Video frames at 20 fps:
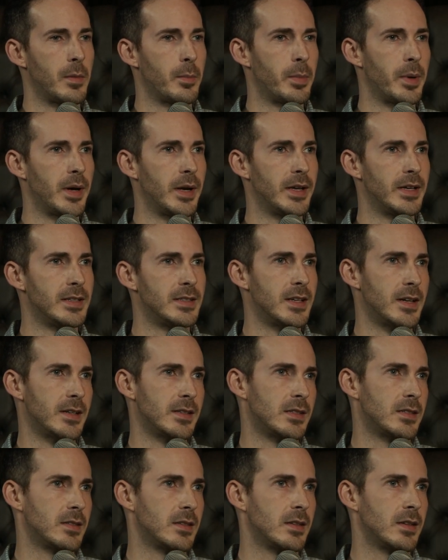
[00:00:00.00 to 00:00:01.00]
But
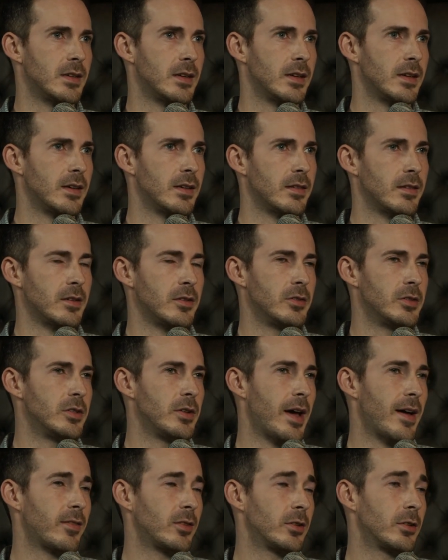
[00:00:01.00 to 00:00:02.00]
you do
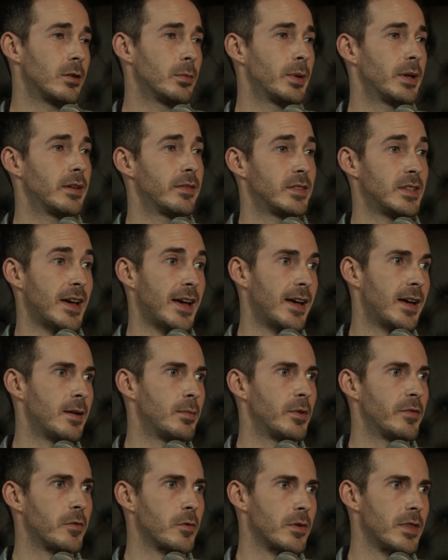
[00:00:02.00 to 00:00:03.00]
have a little bit of time
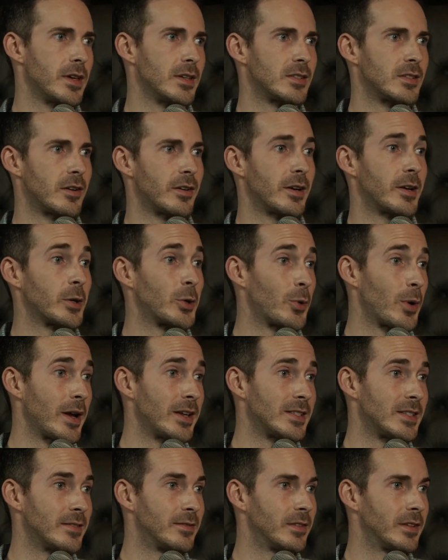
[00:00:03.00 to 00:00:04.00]
before they start
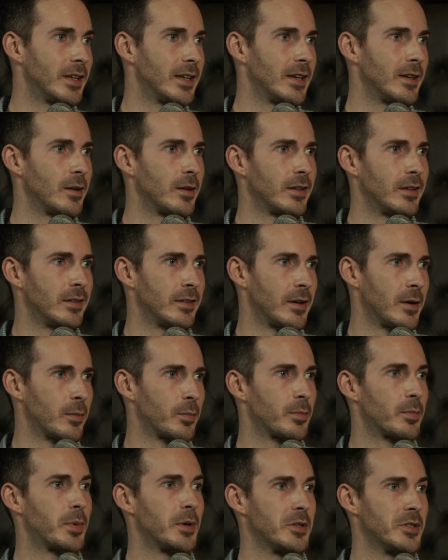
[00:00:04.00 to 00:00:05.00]
aggressively,
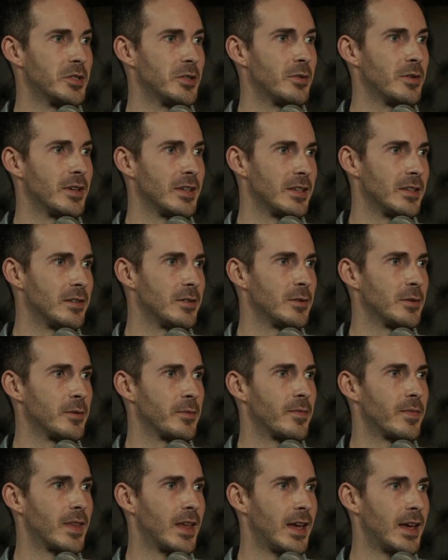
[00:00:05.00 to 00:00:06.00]
pursuing you
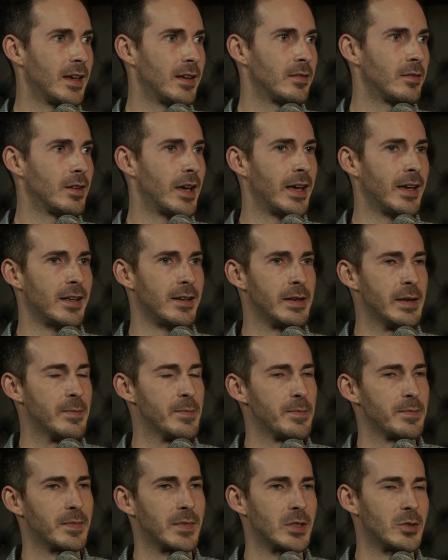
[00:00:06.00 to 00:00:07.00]
and
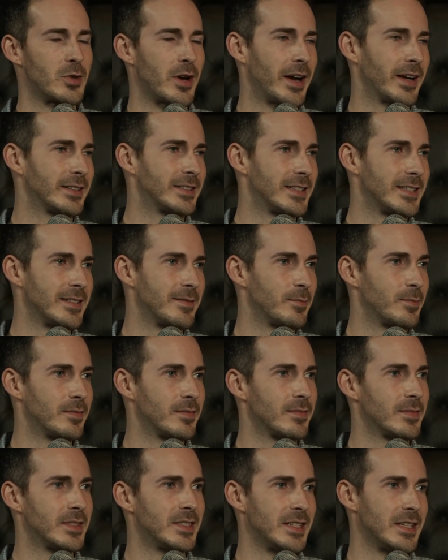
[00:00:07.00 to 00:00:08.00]
trying to
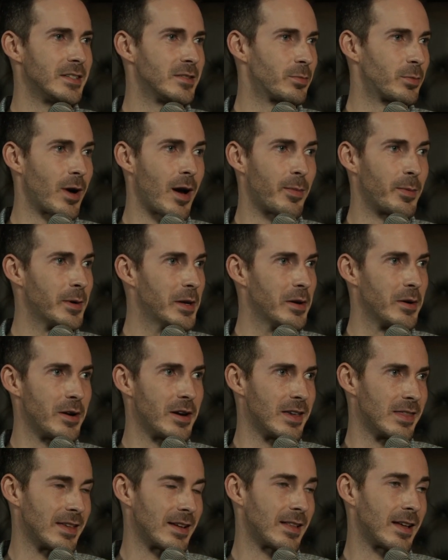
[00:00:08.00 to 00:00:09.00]
seize property or
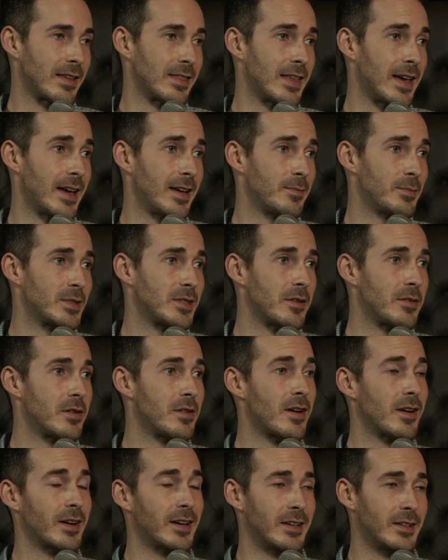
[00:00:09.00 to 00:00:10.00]
anything like that. So they're
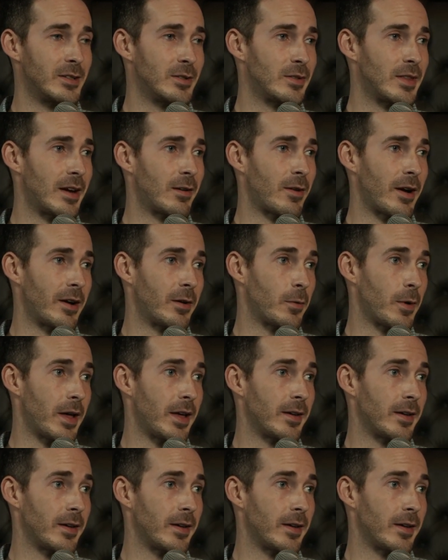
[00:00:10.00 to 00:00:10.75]
not going to do that right away.